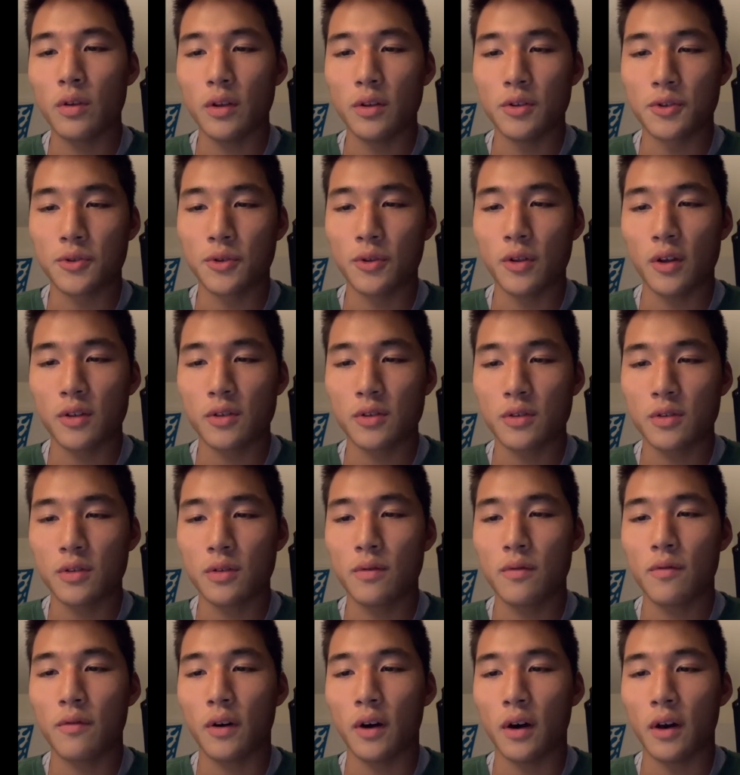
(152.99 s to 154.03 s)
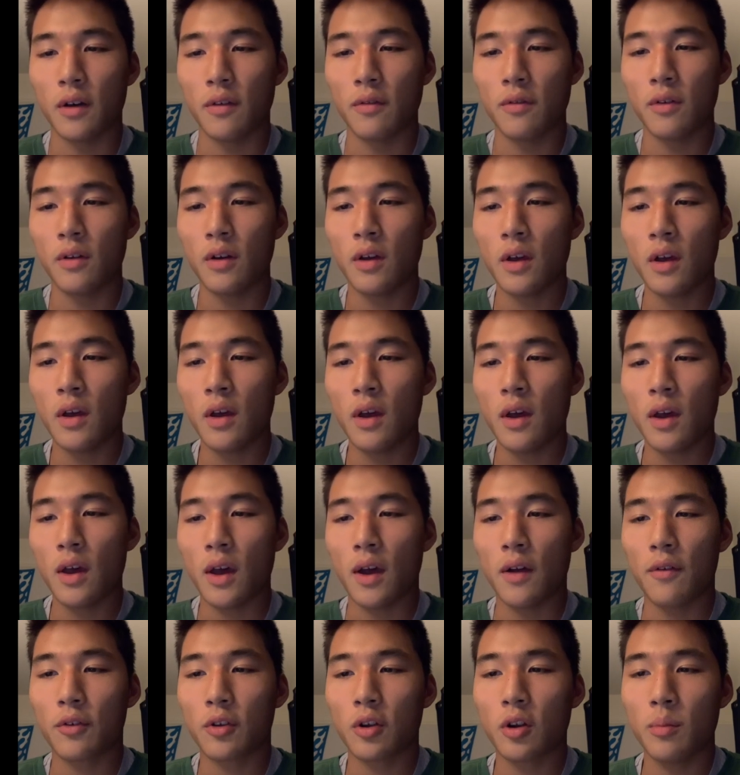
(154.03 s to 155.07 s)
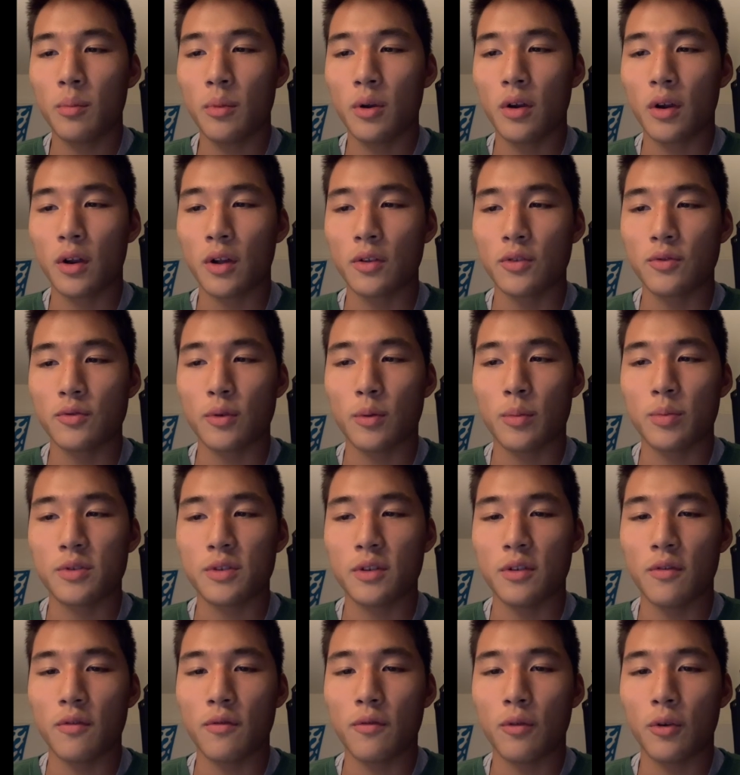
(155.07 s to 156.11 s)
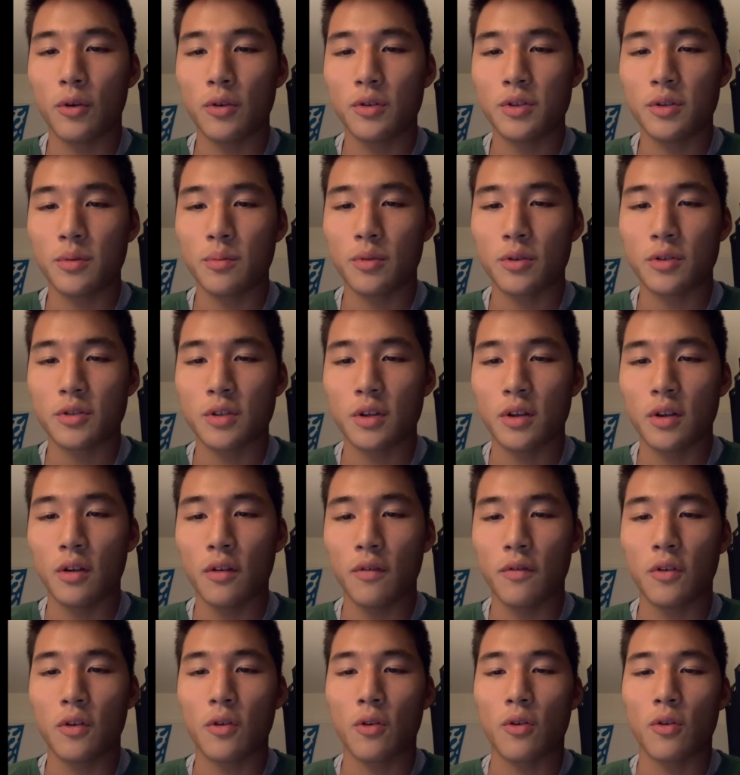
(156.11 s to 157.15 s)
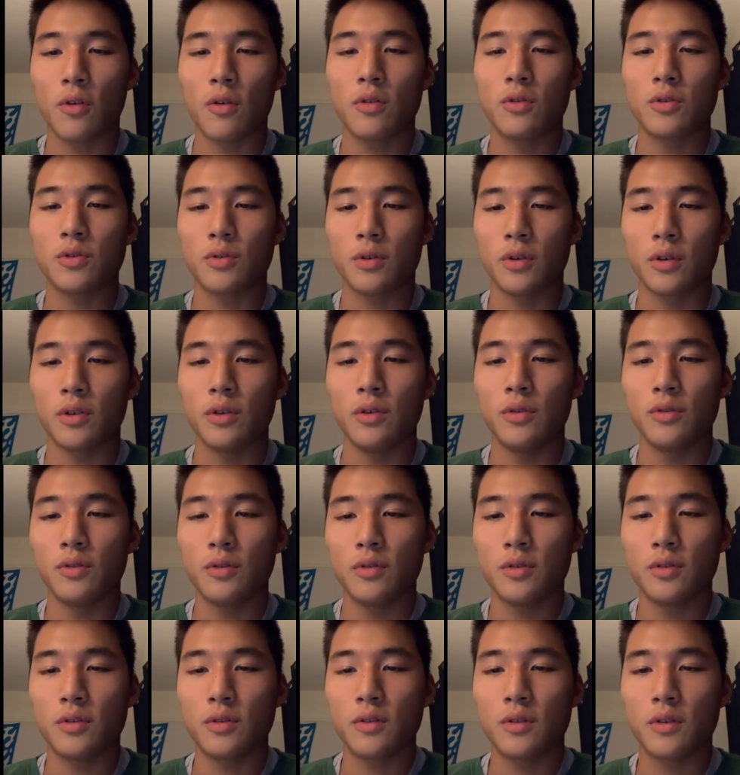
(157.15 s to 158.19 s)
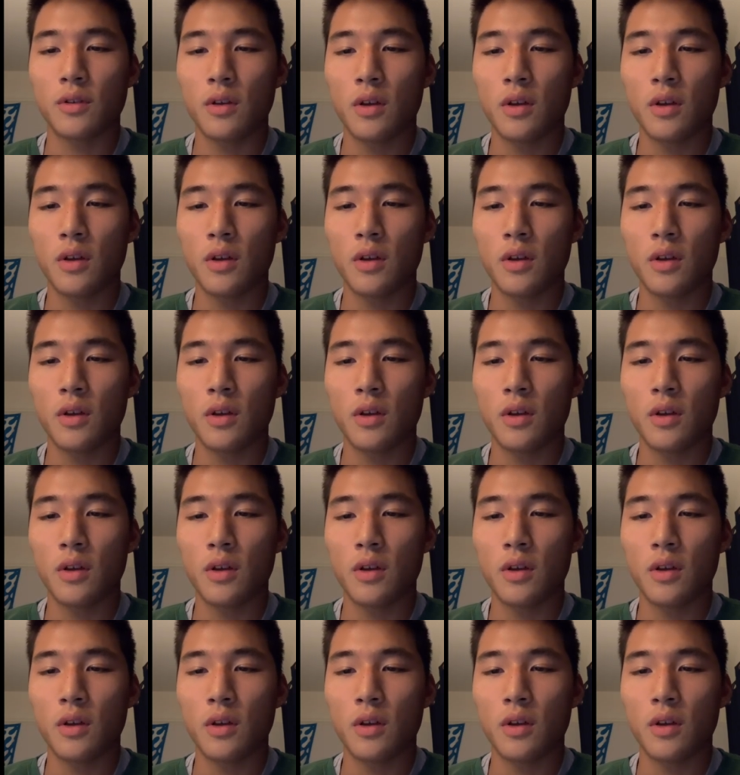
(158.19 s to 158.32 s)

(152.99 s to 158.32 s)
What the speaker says: 2005, African Americans represented 14% of current drug users,